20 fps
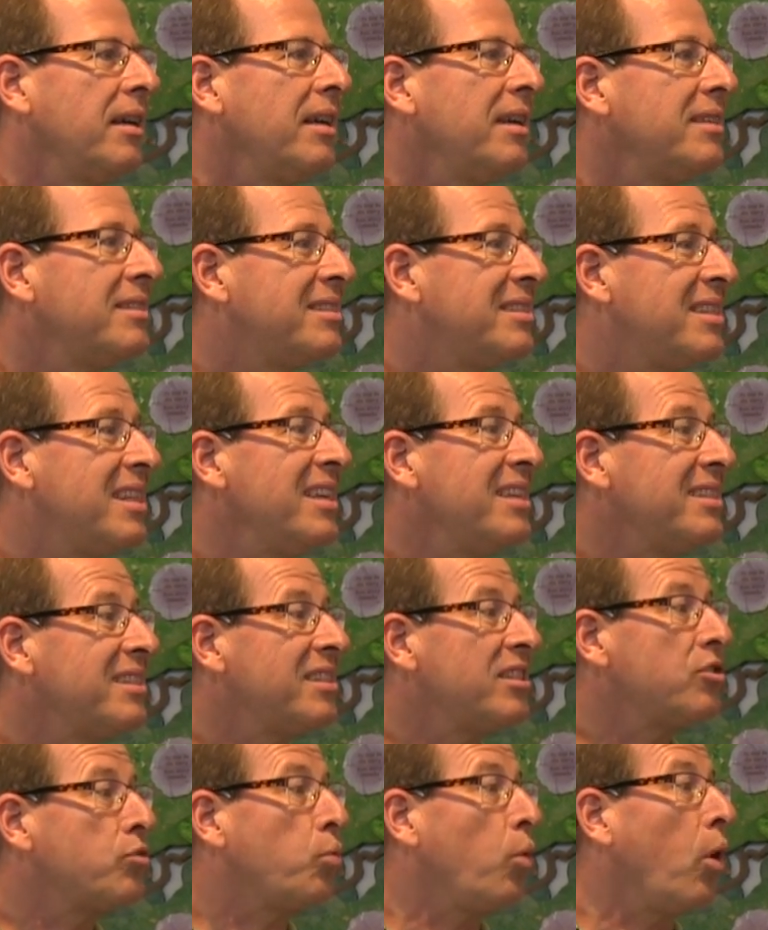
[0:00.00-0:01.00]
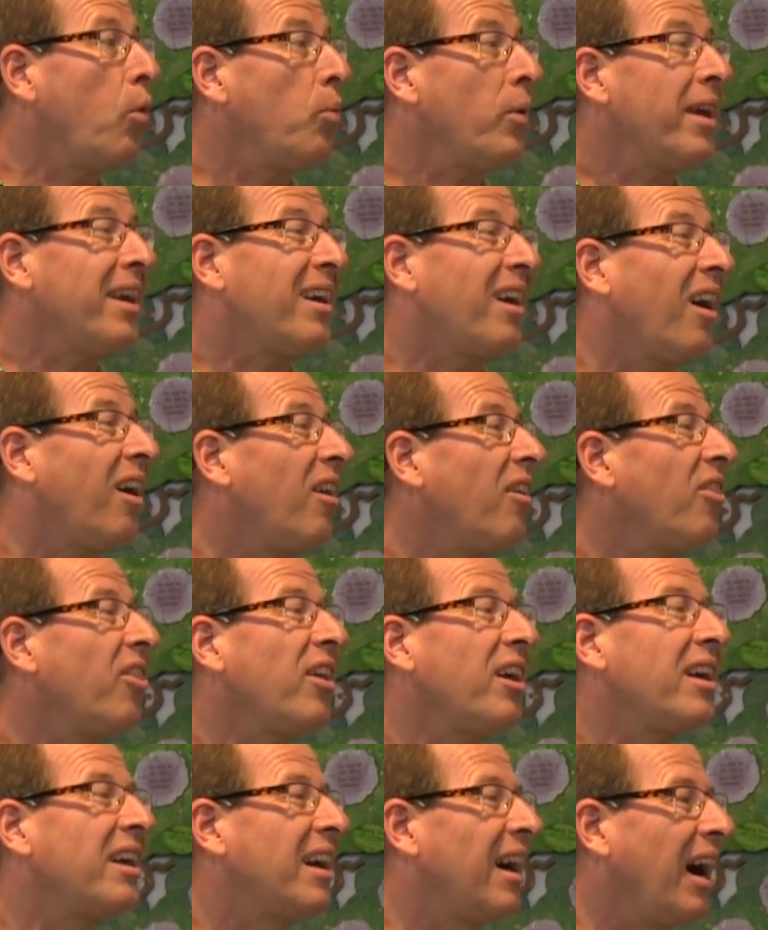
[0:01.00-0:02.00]
is what we call
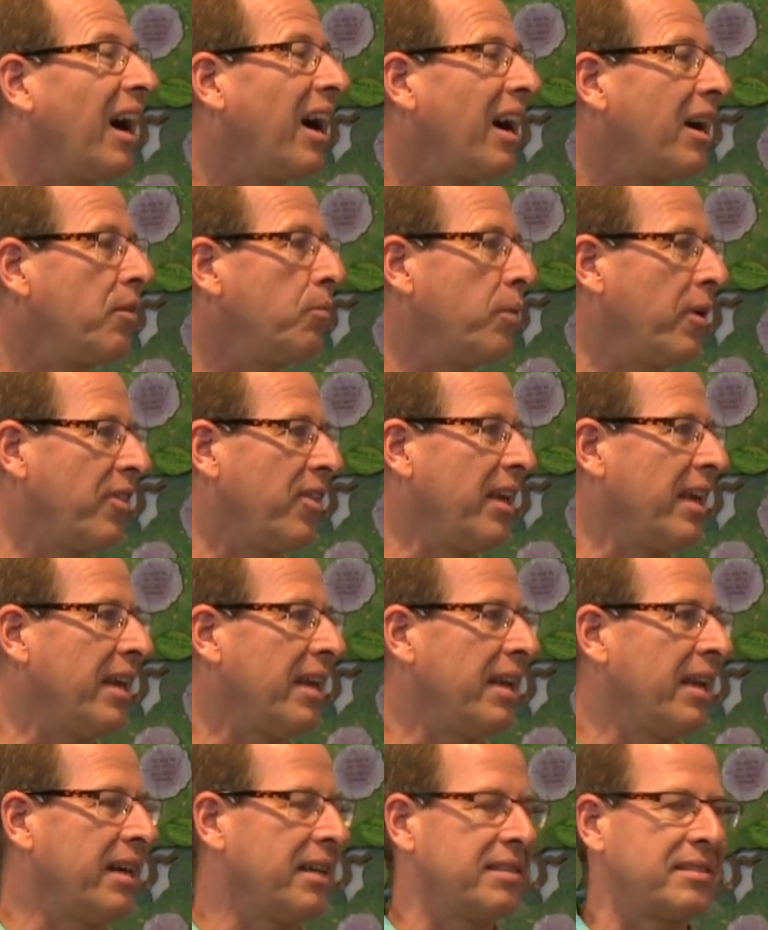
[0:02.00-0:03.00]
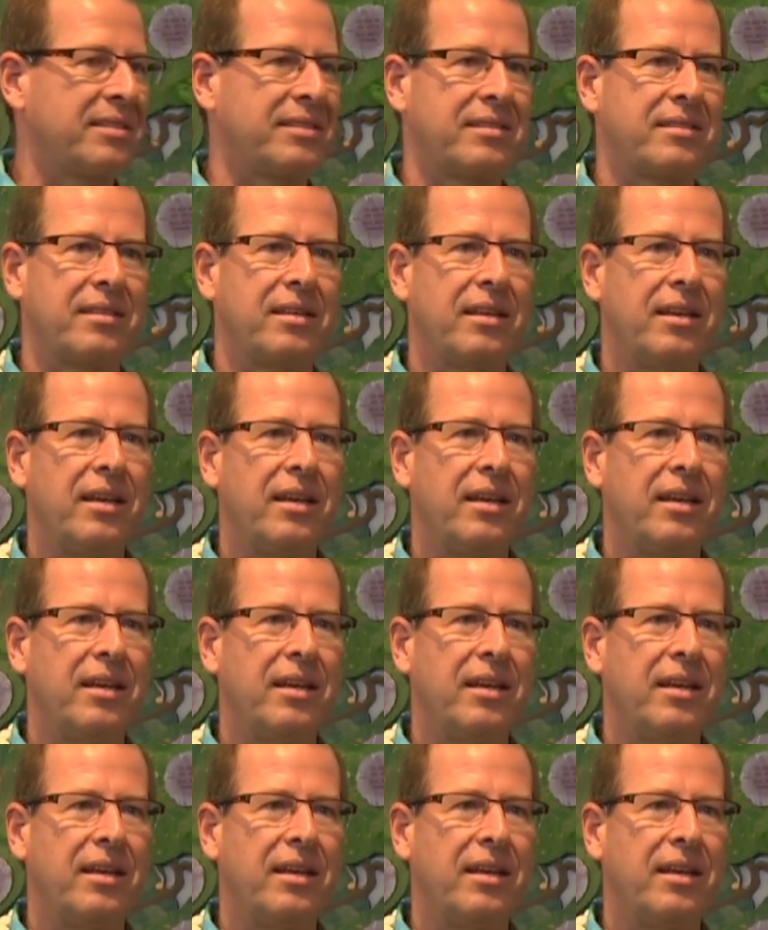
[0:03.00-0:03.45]
the God within us.